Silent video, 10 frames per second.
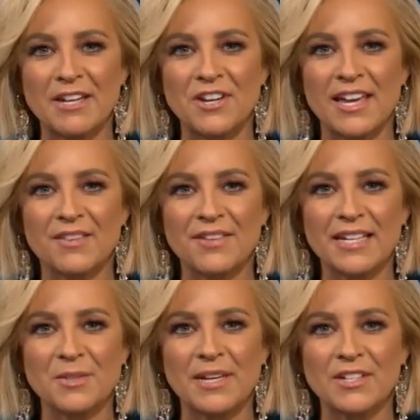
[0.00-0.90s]
Ahead of next
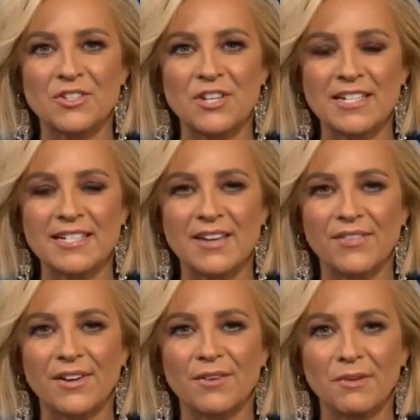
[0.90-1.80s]
week's
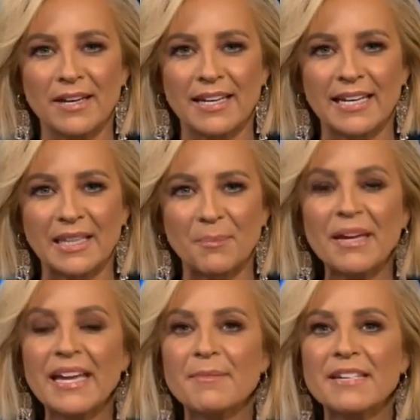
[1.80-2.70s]
G7 reckoning, the
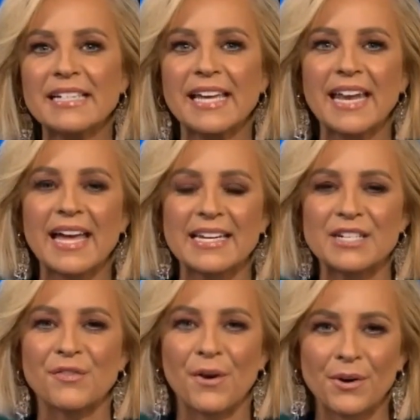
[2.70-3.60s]
PM has laid out his
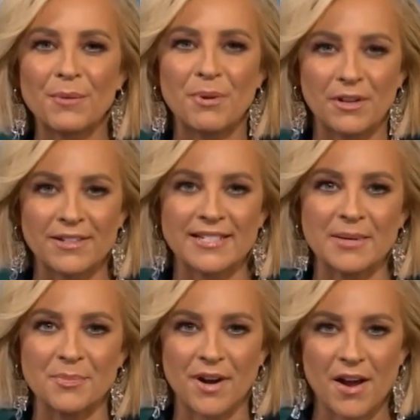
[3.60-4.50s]
foreign policy
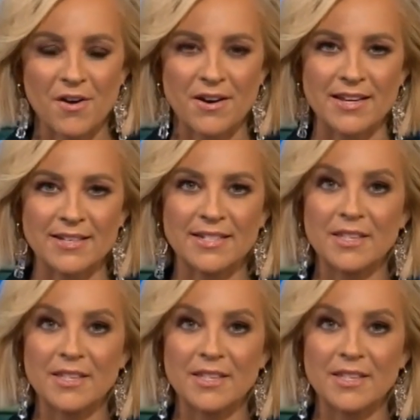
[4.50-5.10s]
priorities. The